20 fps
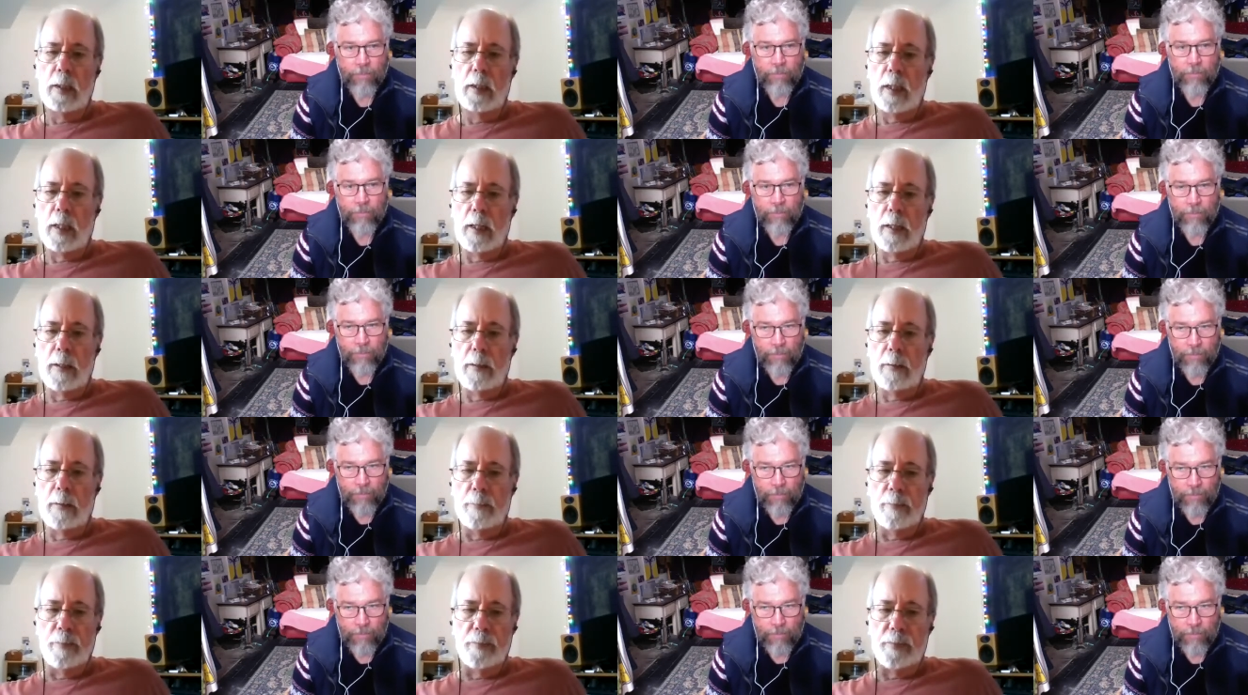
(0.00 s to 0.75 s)

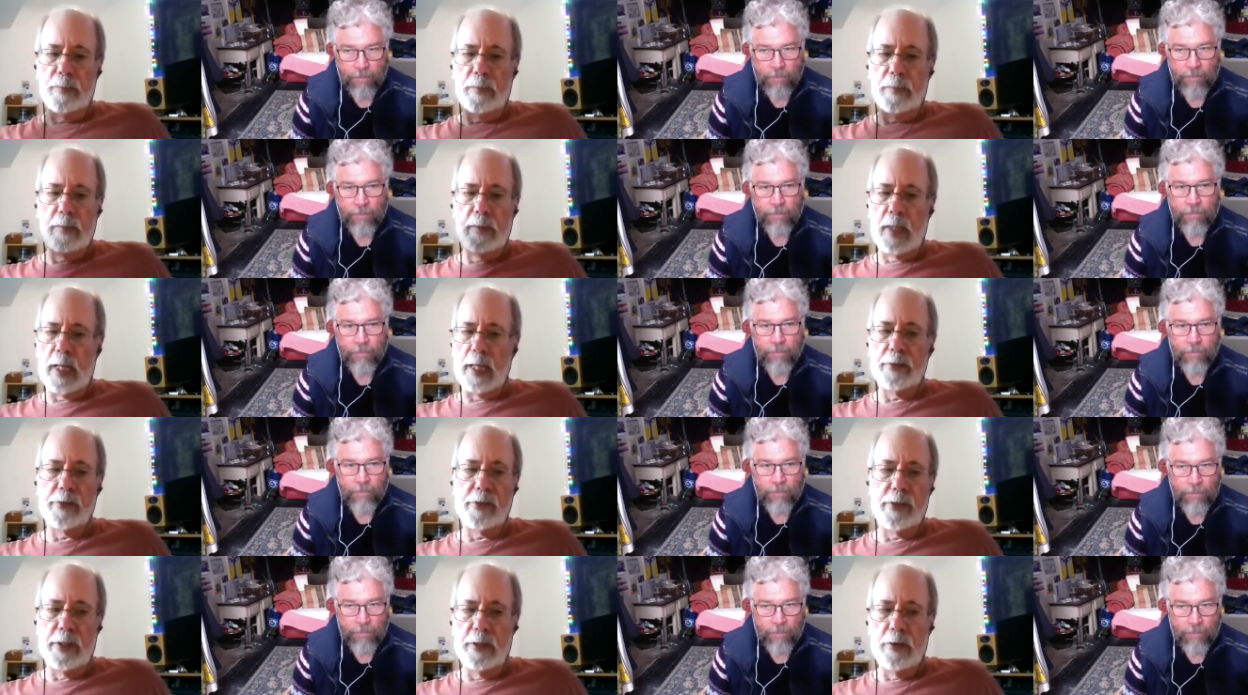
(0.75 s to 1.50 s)
Speaker 1: um,
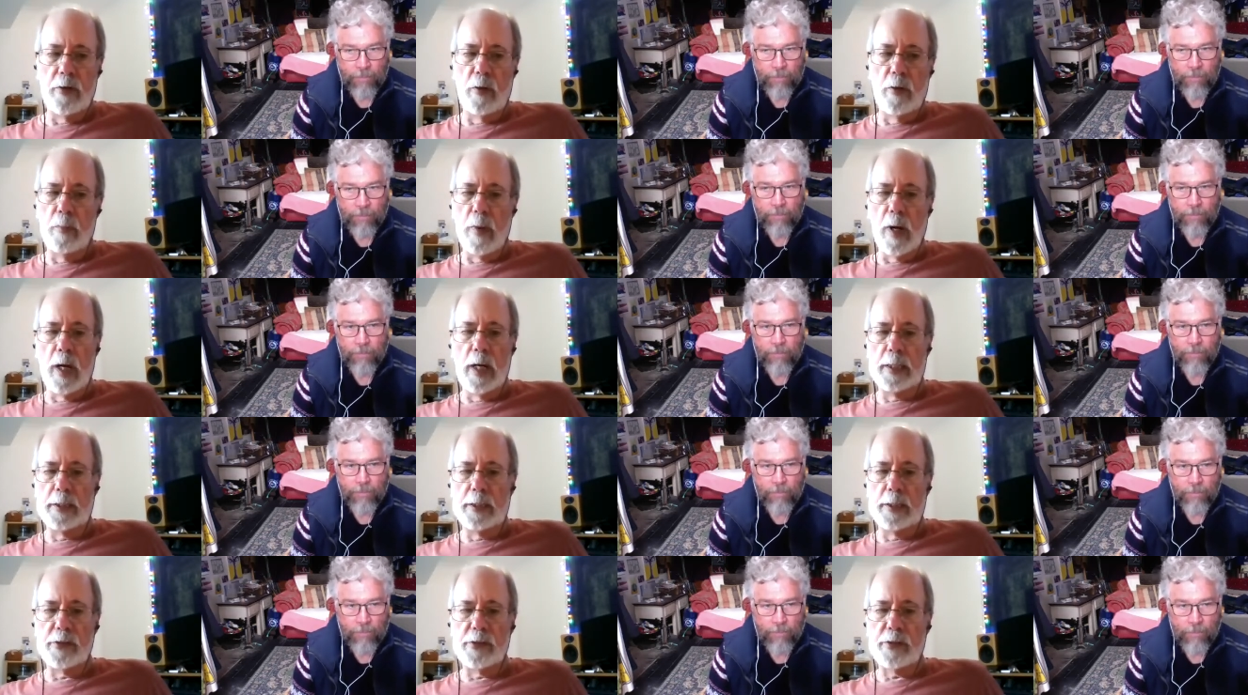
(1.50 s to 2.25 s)
that's ego
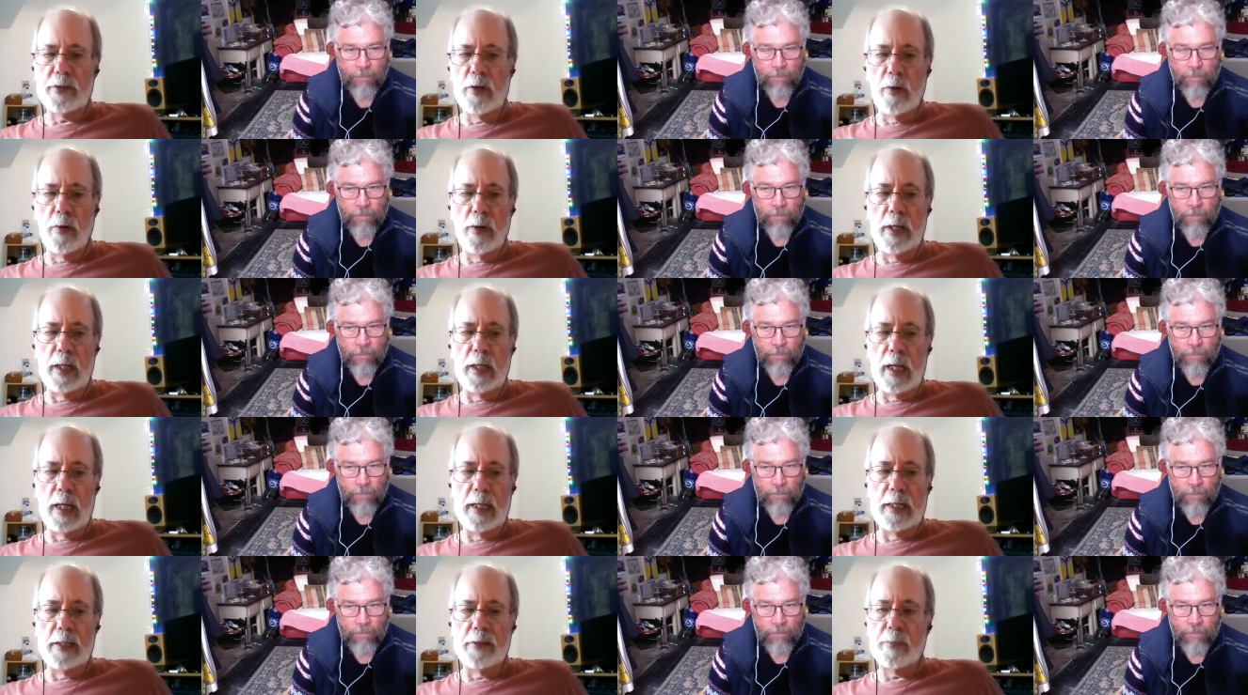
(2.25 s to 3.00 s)
mind just going
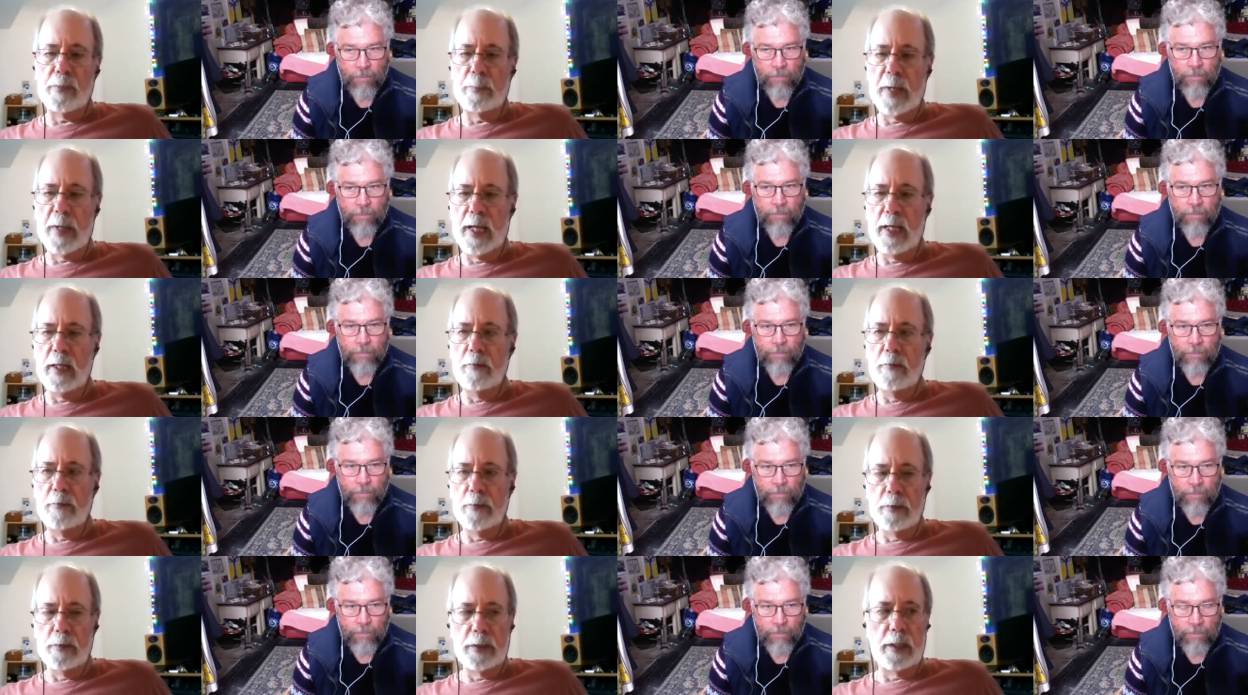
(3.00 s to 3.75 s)
it's
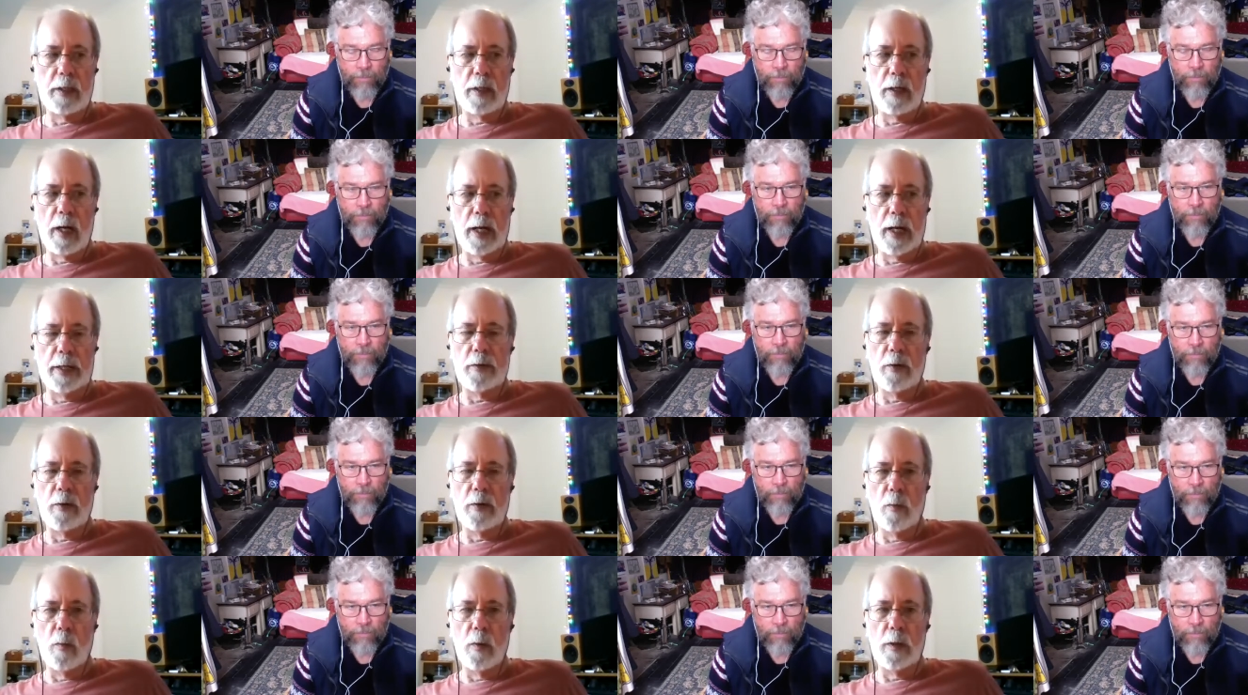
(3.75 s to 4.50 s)
painful here i
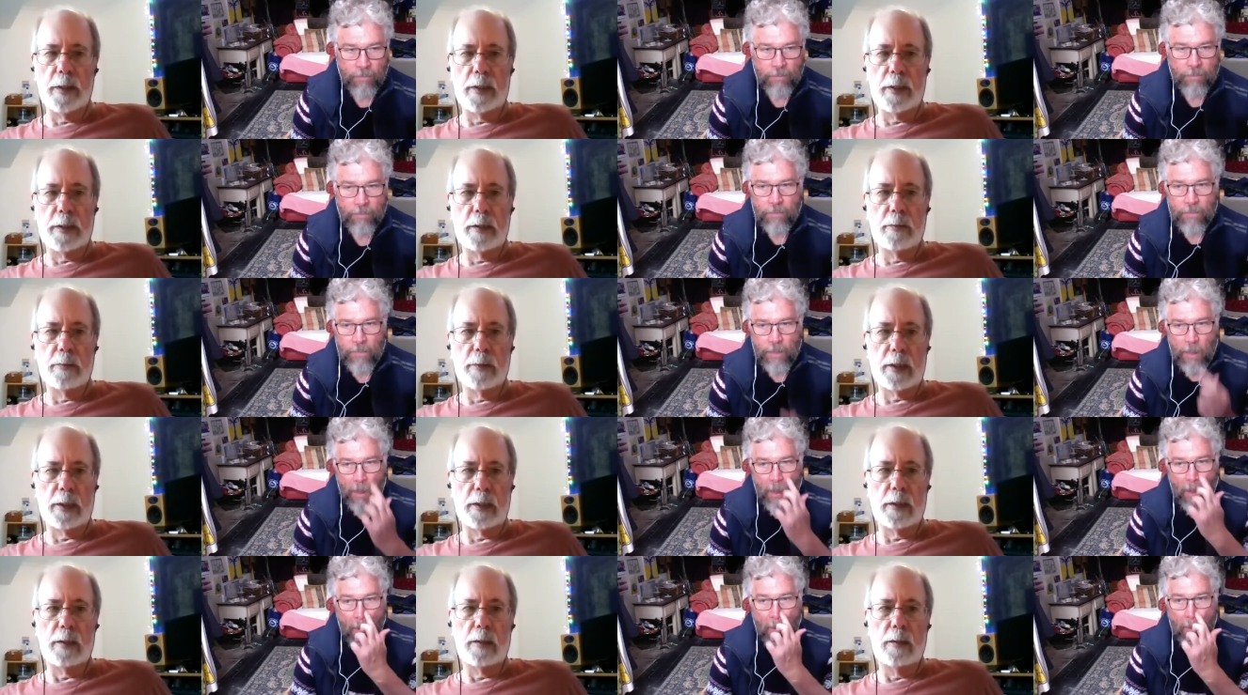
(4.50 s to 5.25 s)
don't want to deal with
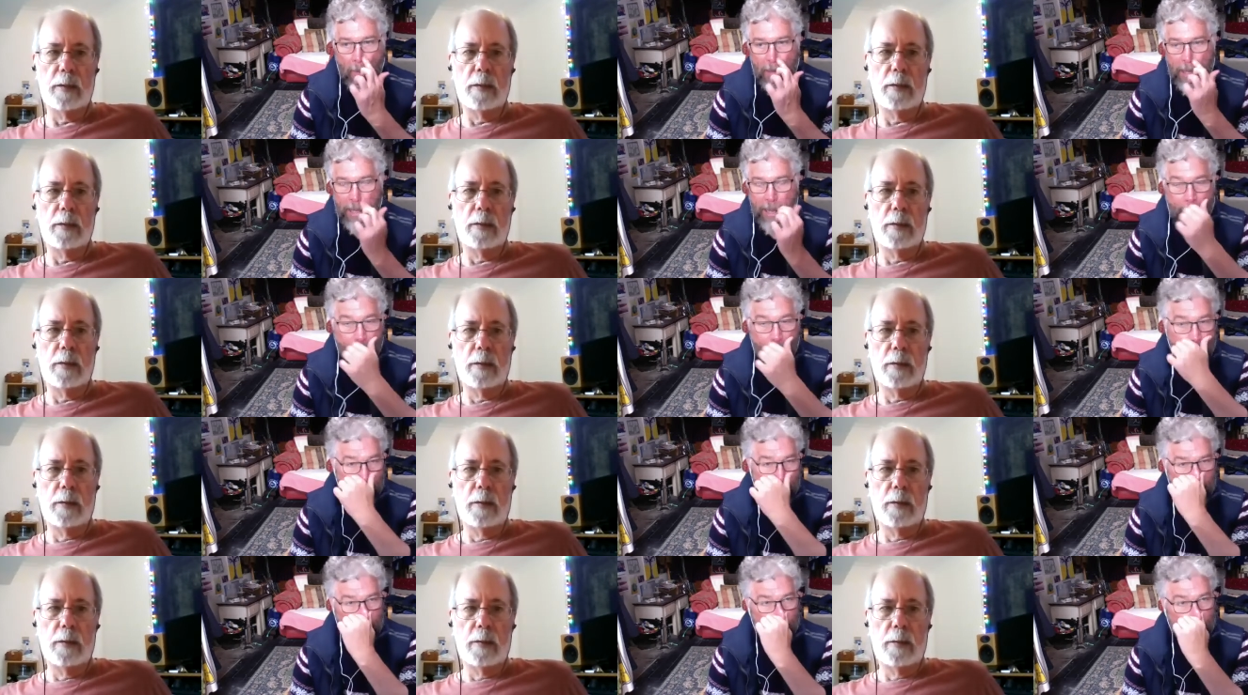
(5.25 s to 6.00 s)
it
Speaker 2: yeah
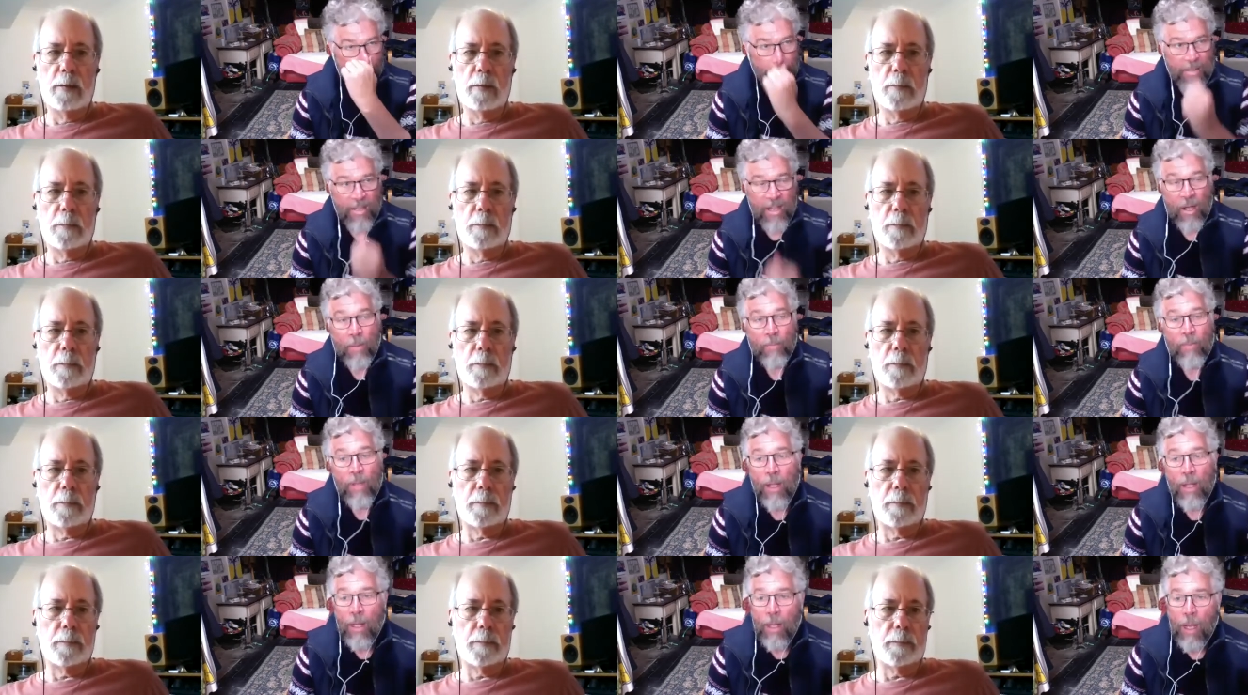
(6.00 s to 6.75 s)
yeah
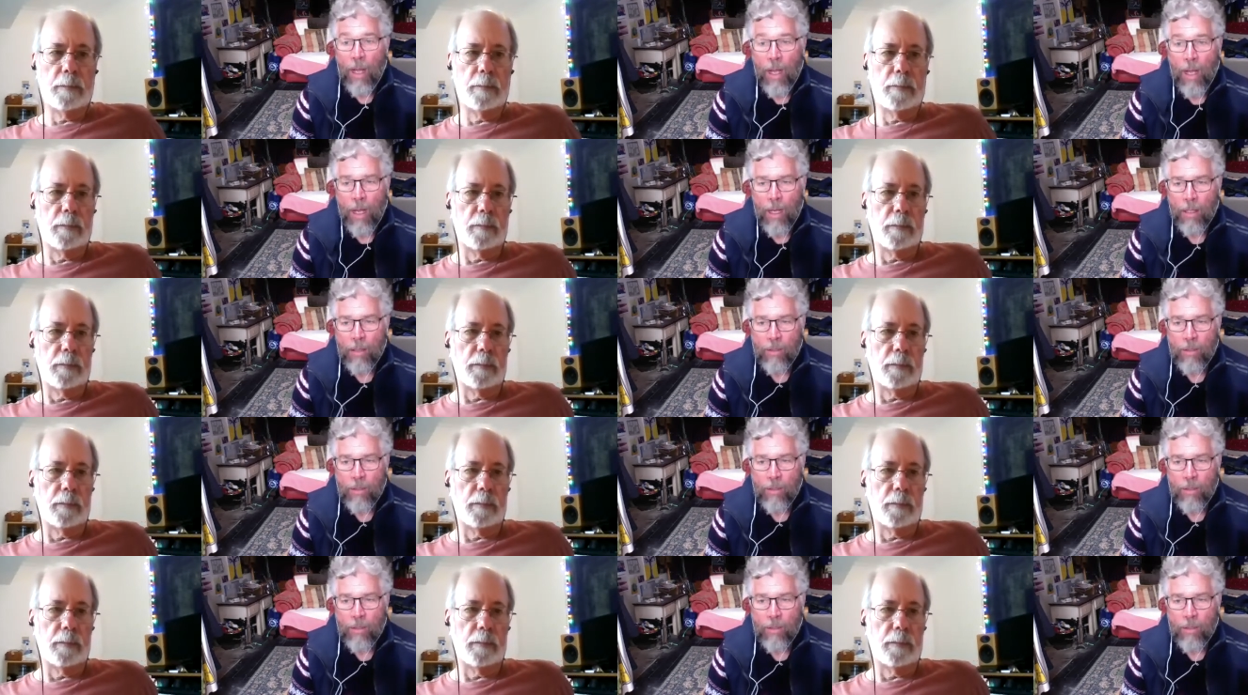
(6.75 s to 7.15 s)
uh,